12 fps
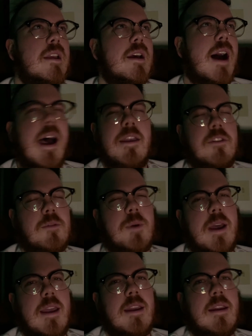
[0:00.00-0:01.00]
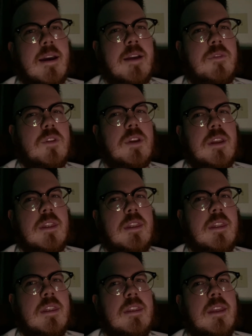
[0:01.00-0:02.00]
Either way, I feel like
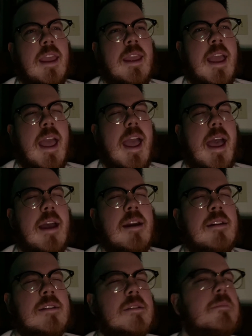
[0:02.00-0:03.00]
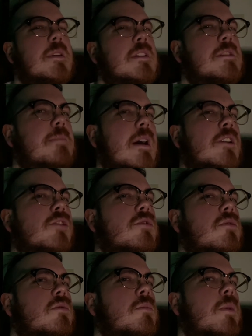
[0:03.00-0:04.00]
they had something
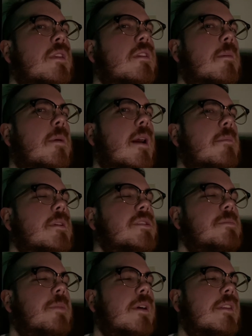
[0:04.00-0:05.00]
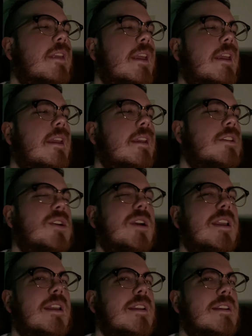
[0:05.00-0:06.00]
special with their premise, but they
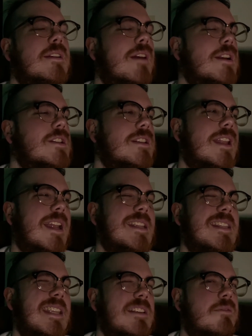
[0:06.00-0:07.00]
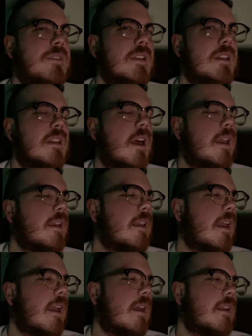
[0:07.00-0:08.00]
took it in a direction that I didn't really
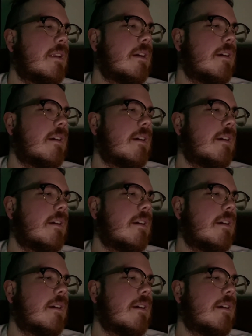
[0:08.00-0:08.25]
like. And